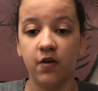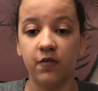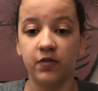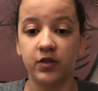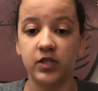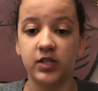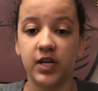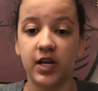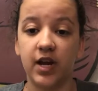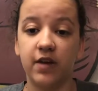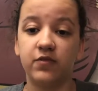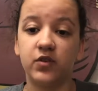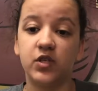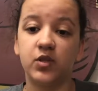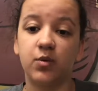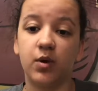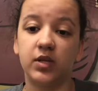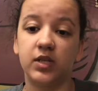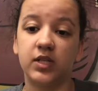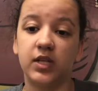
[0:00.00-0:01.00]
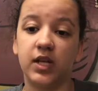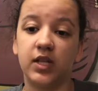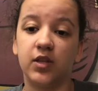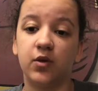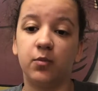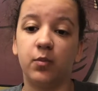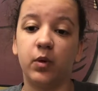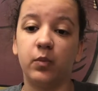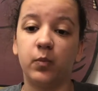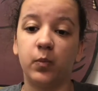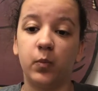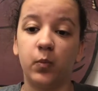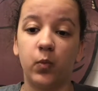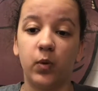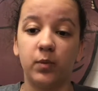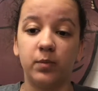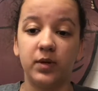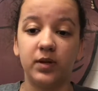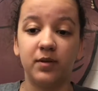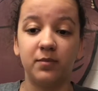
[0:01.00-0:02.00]
For the day after Sweating Day, the
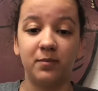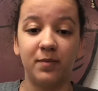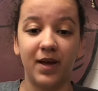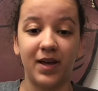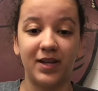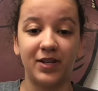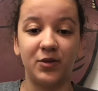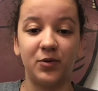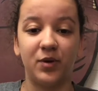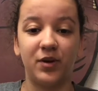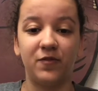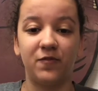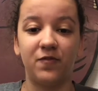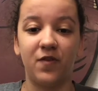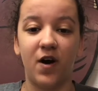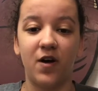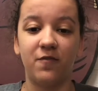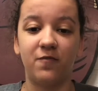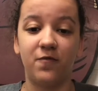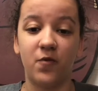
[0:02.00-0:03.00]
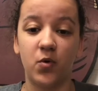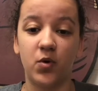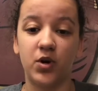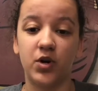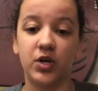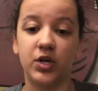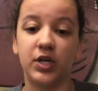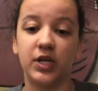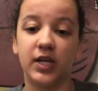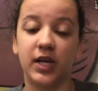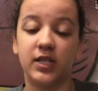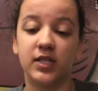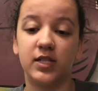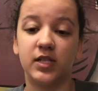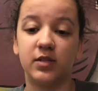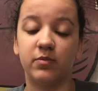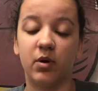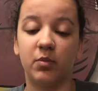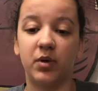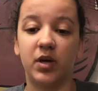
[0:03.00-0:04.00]
women and men who had fought for or against
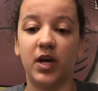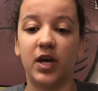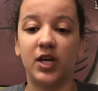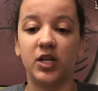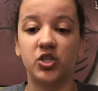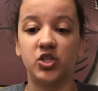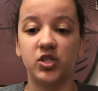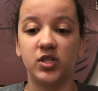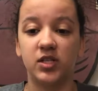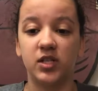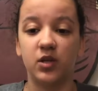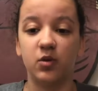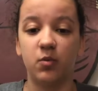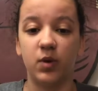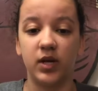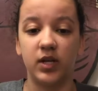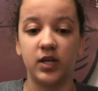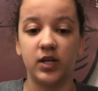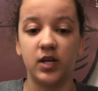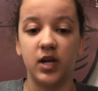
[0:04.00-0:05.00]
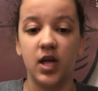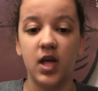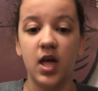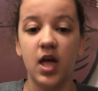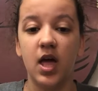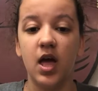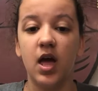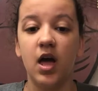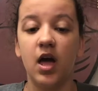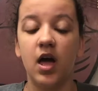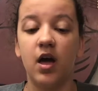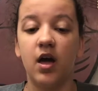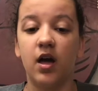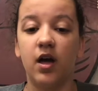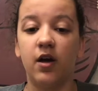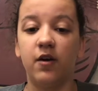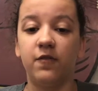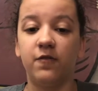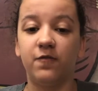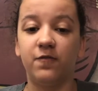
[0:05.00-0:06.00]
this moment anxiously waited
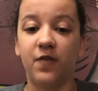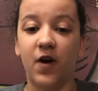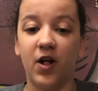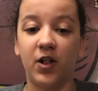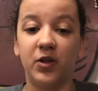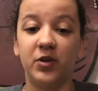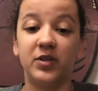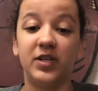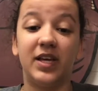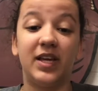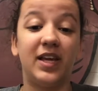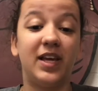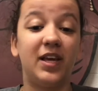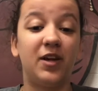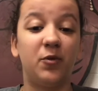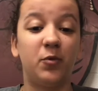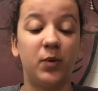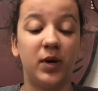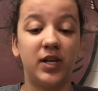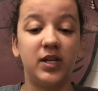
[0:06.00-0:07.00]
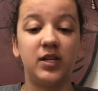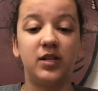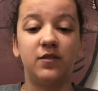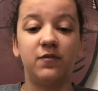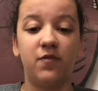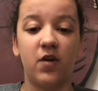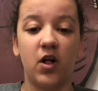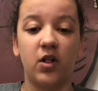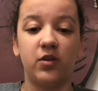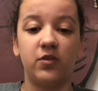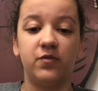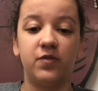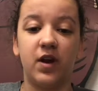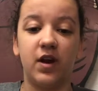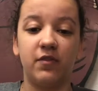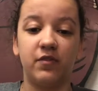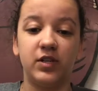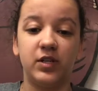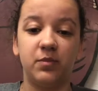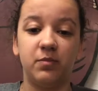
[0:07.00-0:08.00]
and followed for
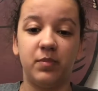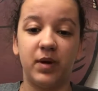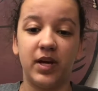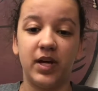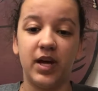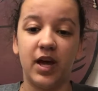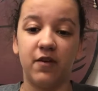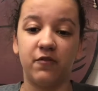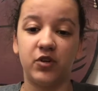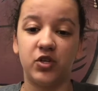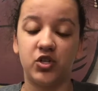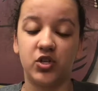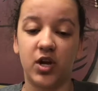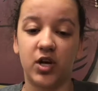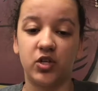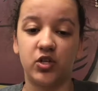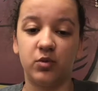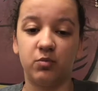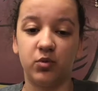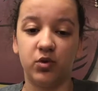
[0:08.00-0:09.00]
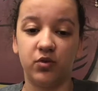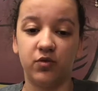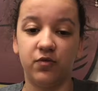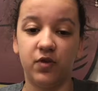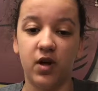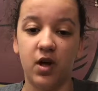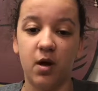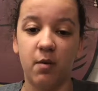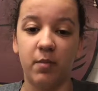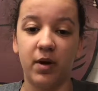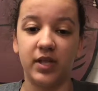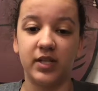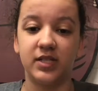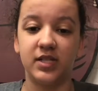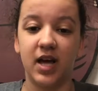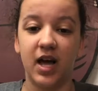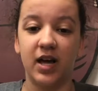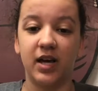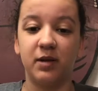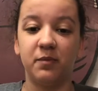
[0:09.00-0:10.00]
every debate, every strategy move. By the
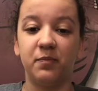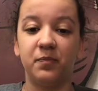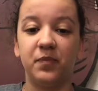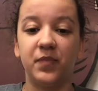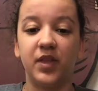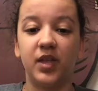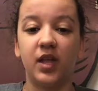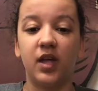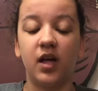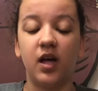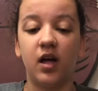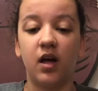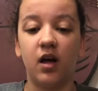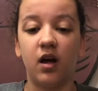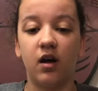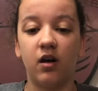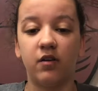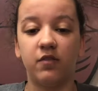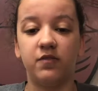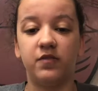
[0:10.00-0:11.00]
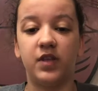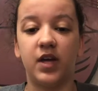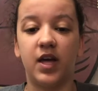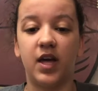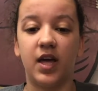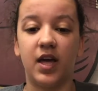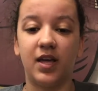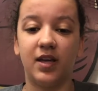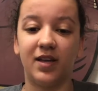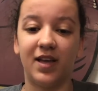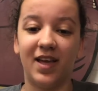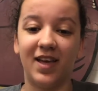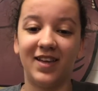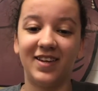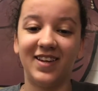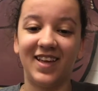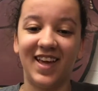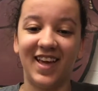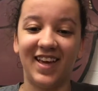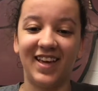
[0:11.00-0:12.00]
time of the
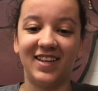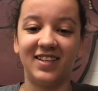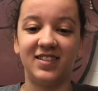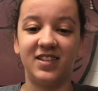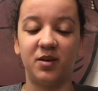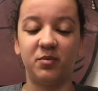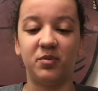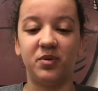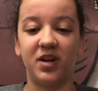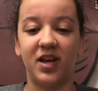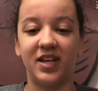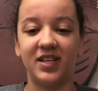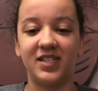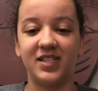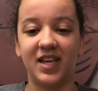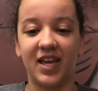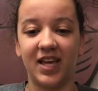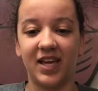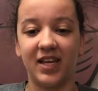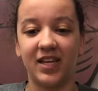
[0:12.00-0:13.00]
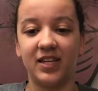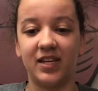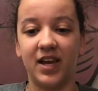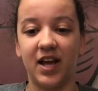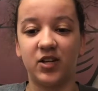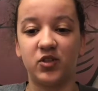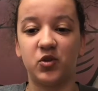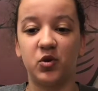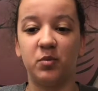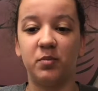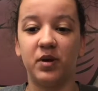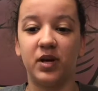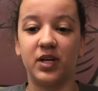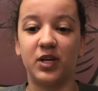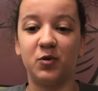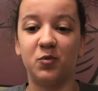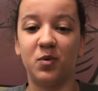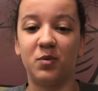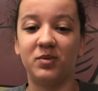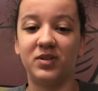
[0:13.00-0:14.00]
NASSA, Natural
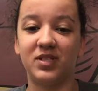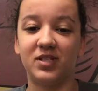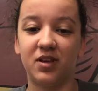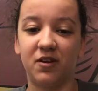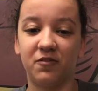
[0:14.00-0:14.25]
American Women's